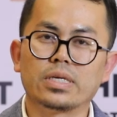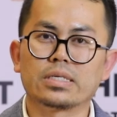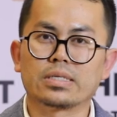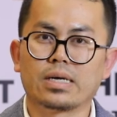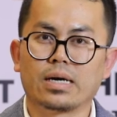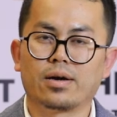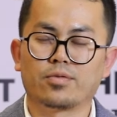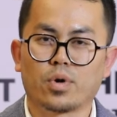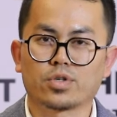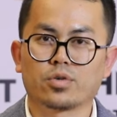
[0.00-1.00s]
this
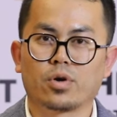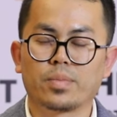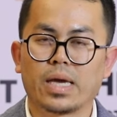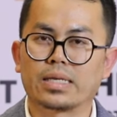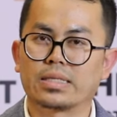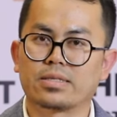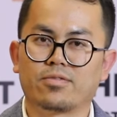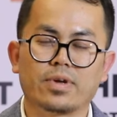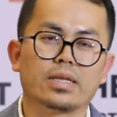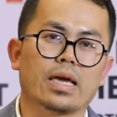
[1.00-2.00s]
workshop, and it's a
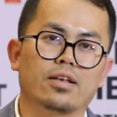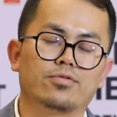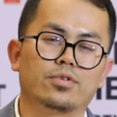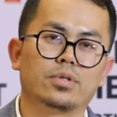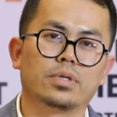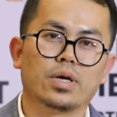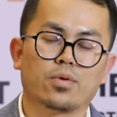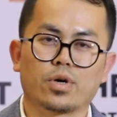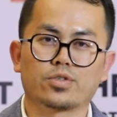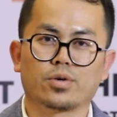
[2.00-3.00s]
very helpful
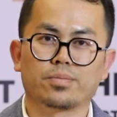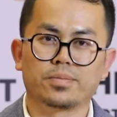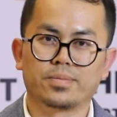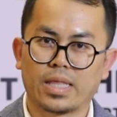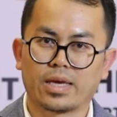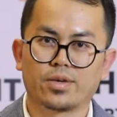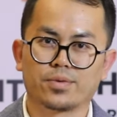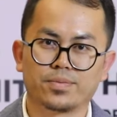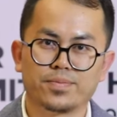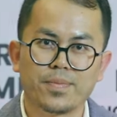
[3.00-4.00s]
workshop. Thank
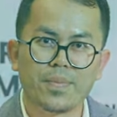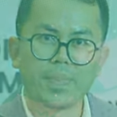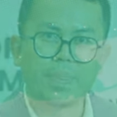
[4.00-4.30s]
you.